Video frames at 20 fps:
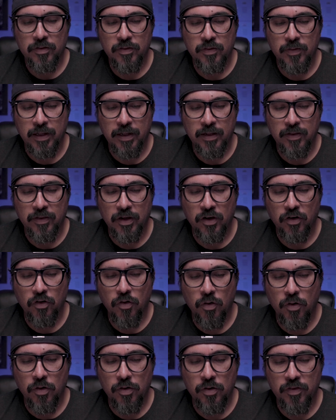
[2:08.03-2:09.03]
to like the
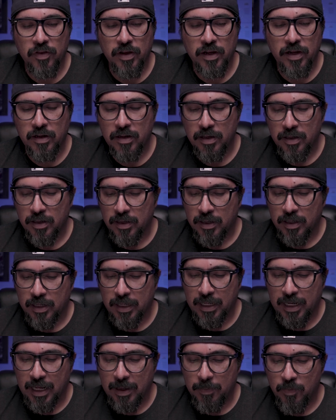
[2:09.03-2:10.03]
corner there.
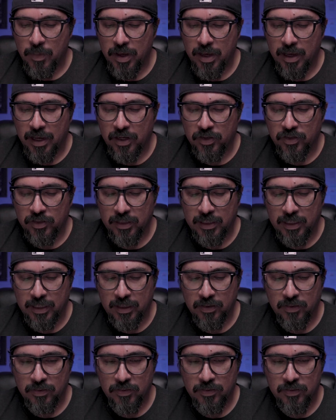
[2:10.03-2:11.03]
And I may actually